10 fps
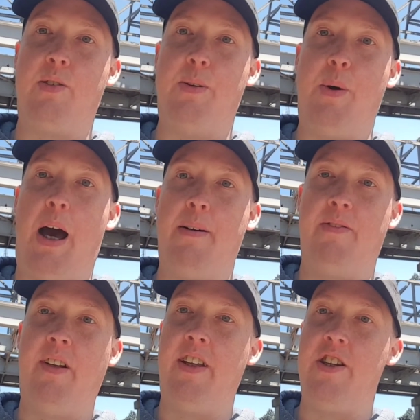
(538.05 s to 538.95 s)
So
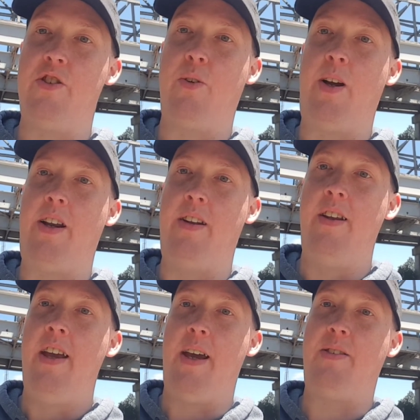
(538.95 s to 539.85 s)
I've really enjoyed,
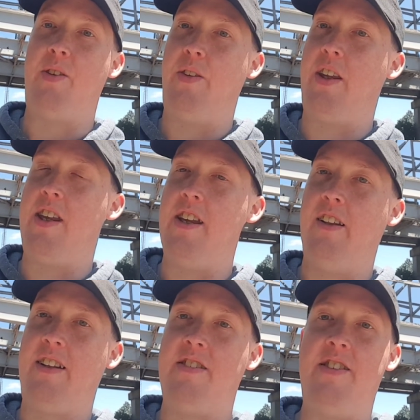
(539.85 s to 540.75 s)
it's on the
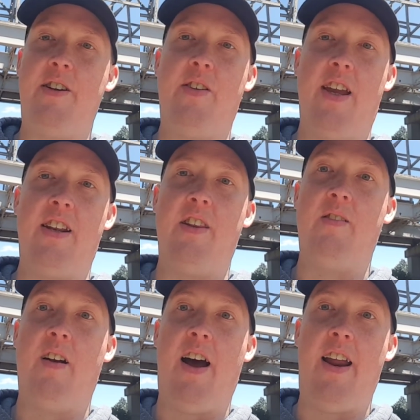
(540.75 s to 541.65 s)
helix near the end of the
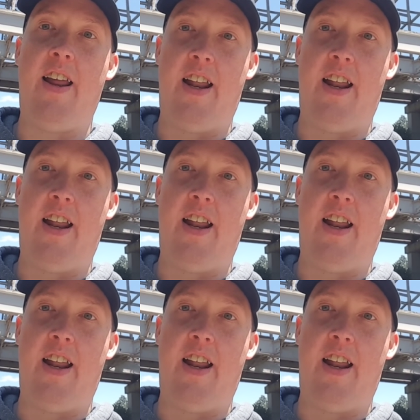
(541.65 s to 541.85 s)
ride,